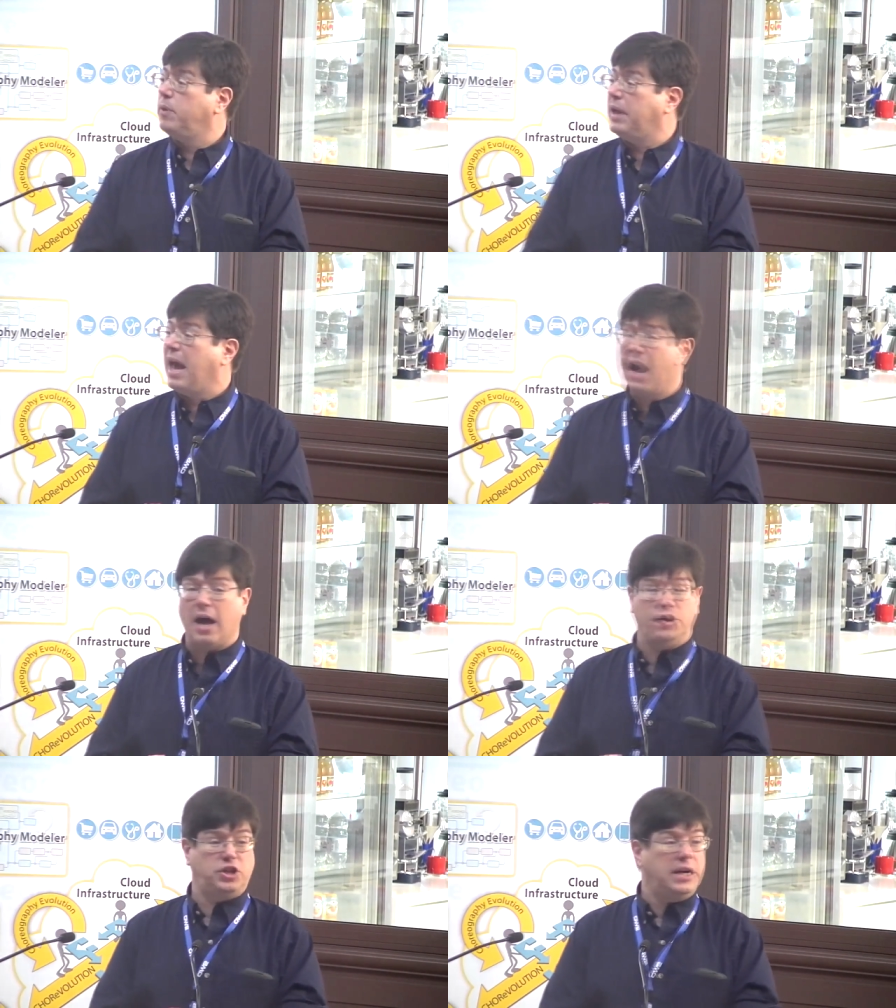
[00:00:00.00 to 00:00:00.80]

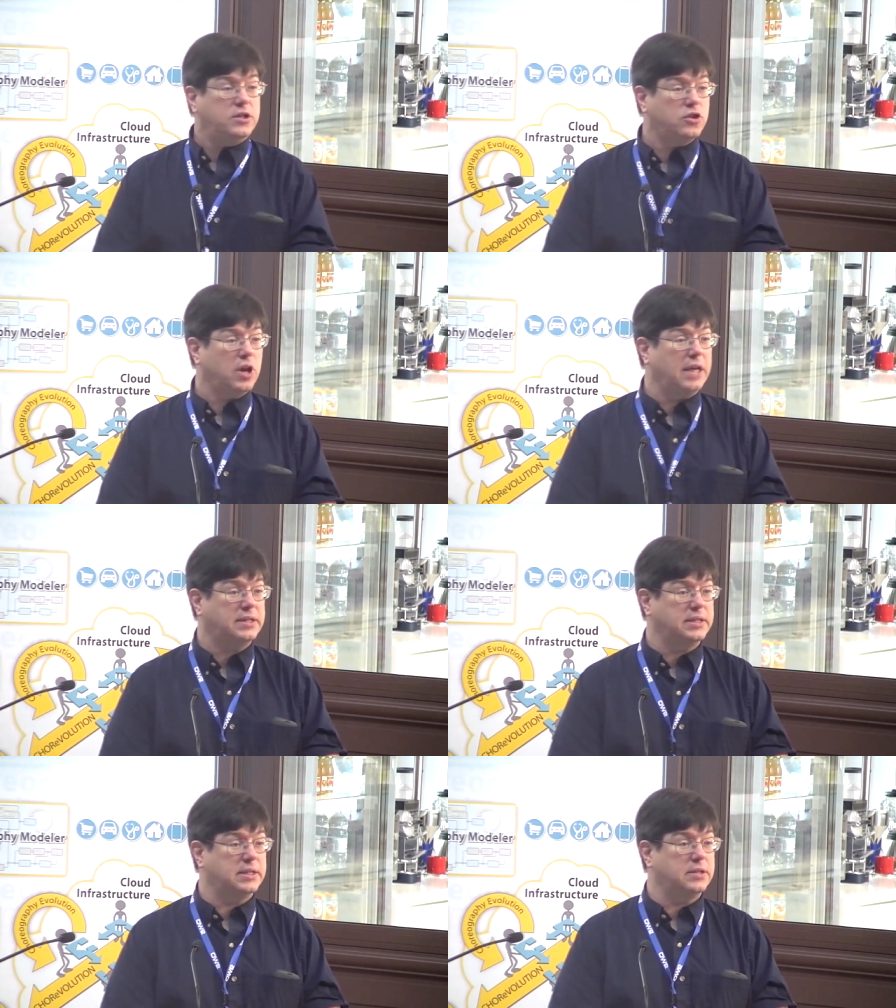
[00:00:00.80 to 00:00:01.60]
cannot change their
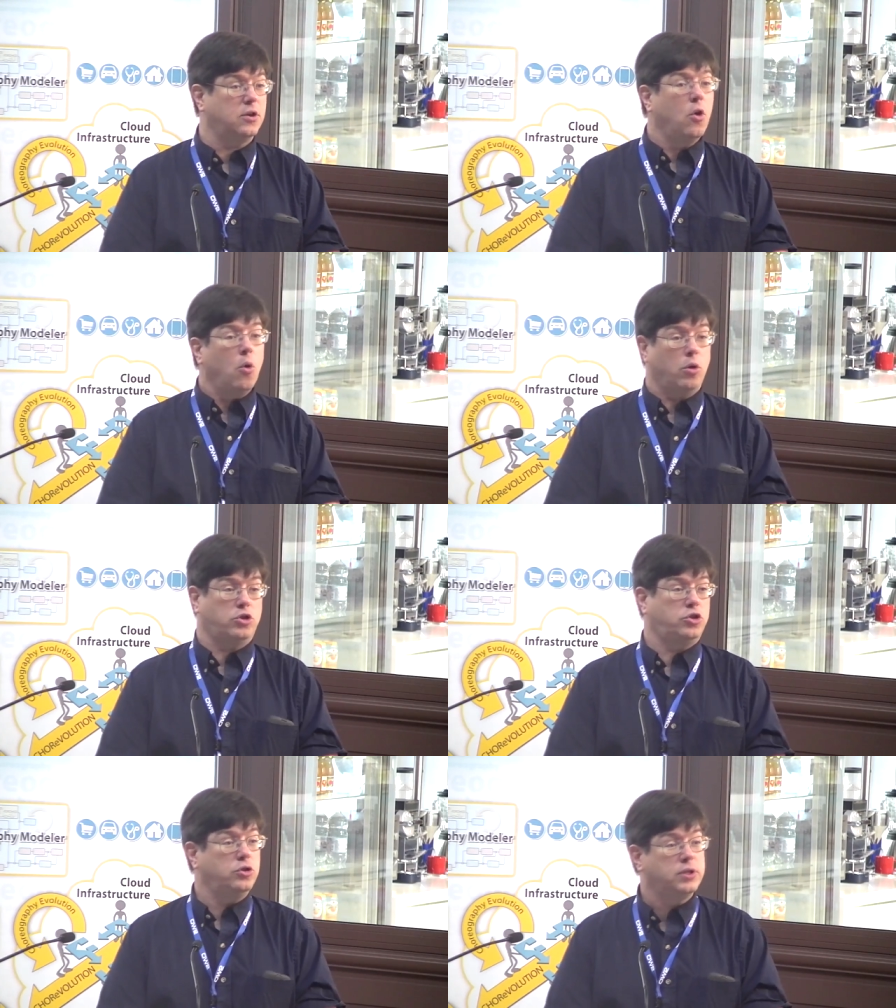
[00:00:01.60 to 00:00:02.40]
licenses or
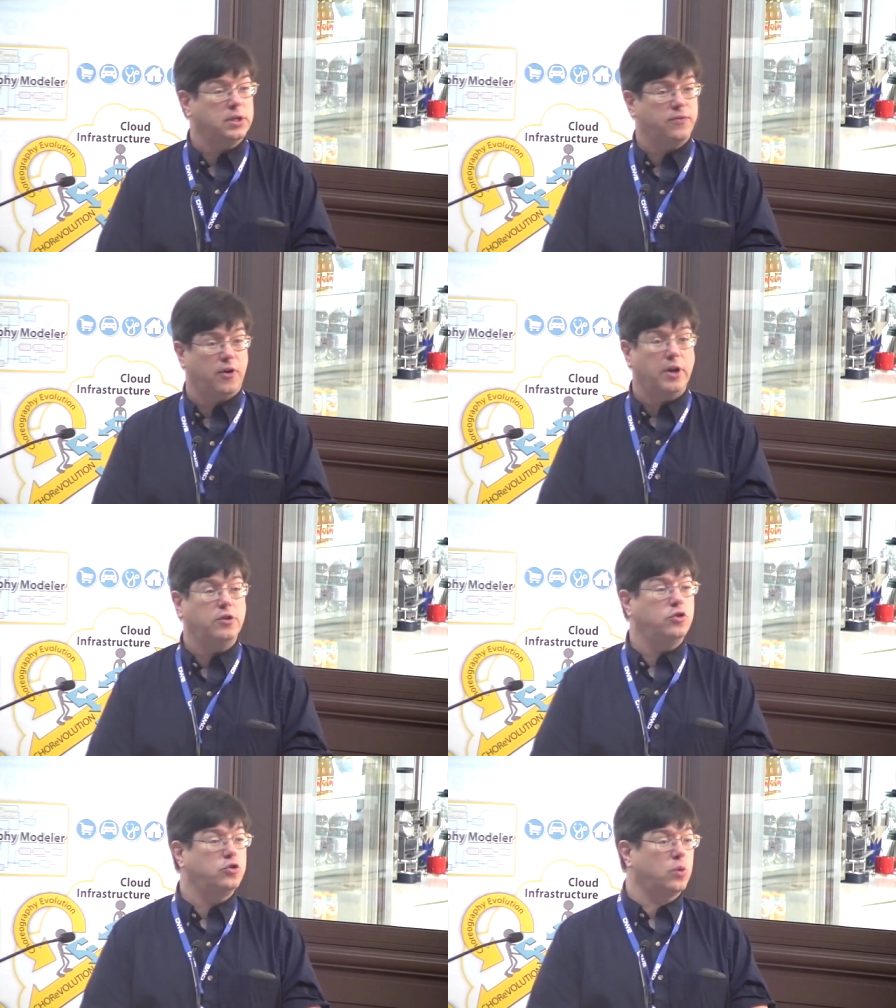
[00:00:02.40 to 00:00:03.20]
choose a very
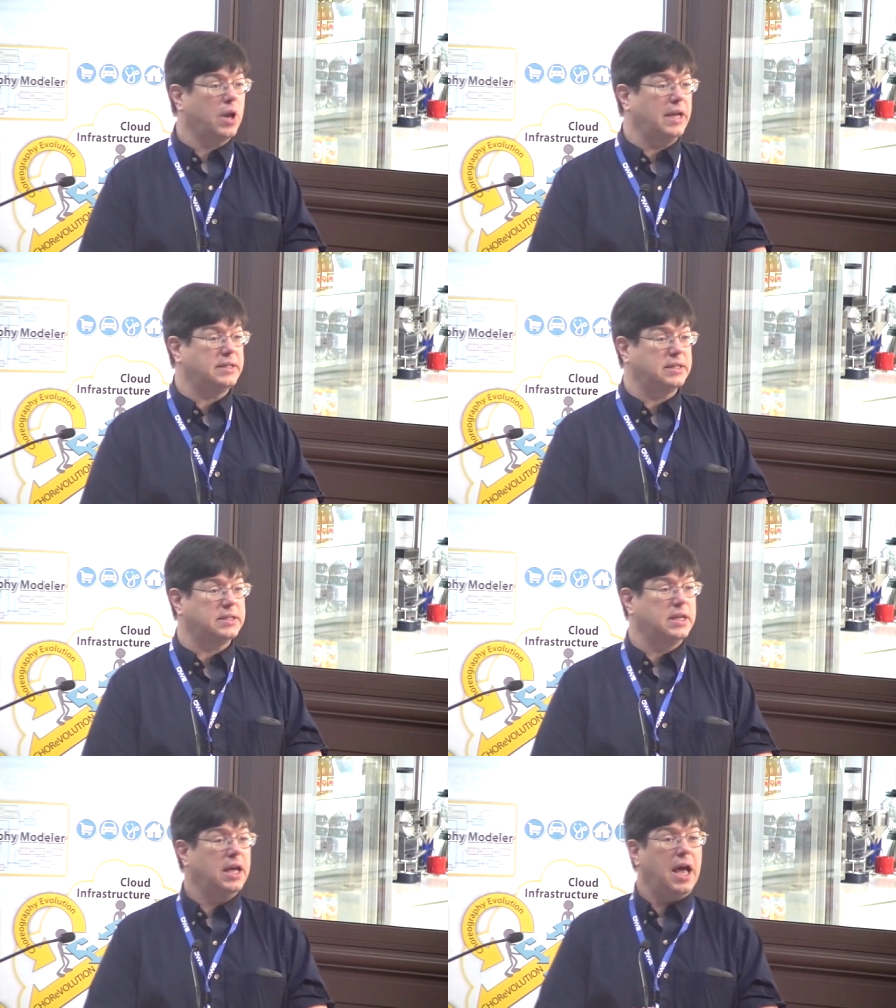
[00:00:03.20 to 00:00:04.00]
unusual
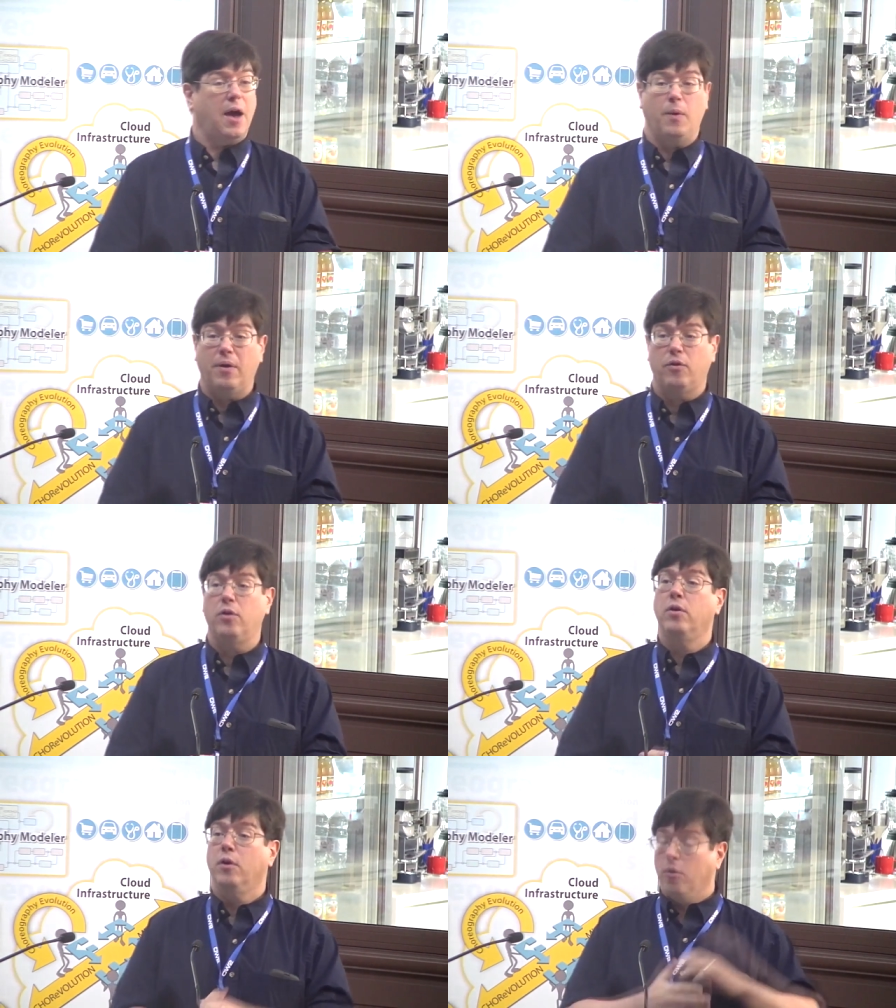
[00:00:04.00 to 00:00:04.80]
license.
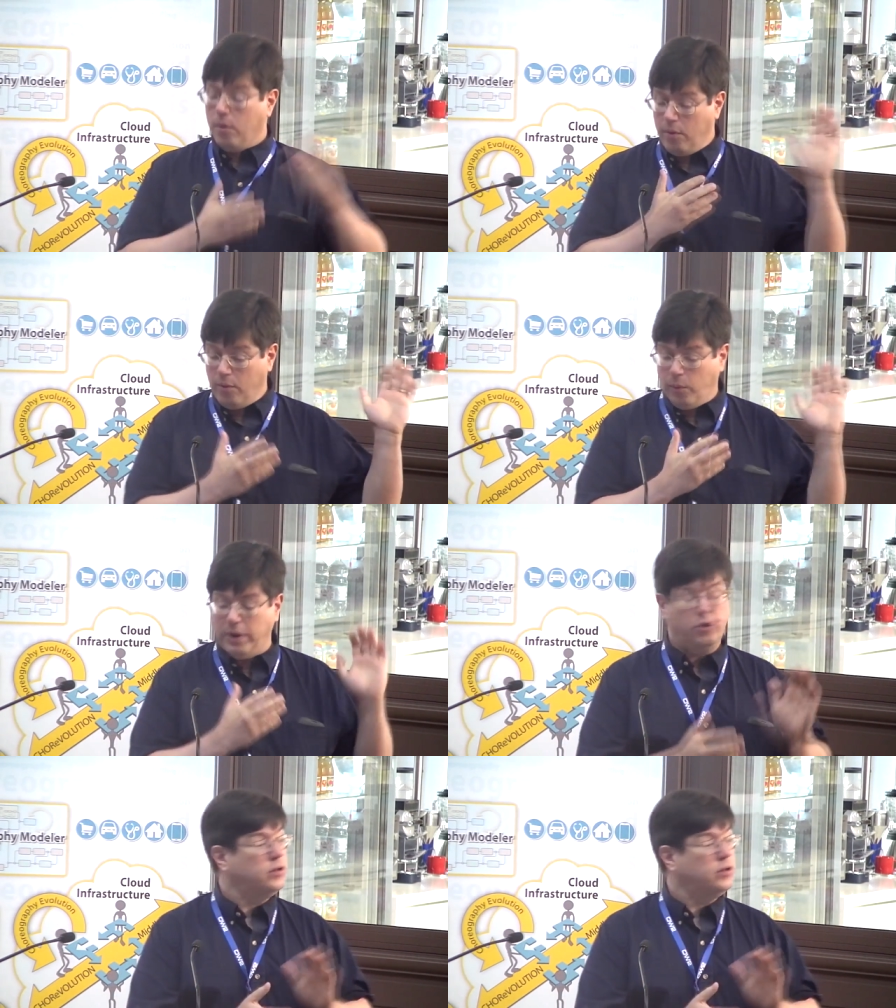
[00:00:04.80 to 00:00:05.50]
However, we do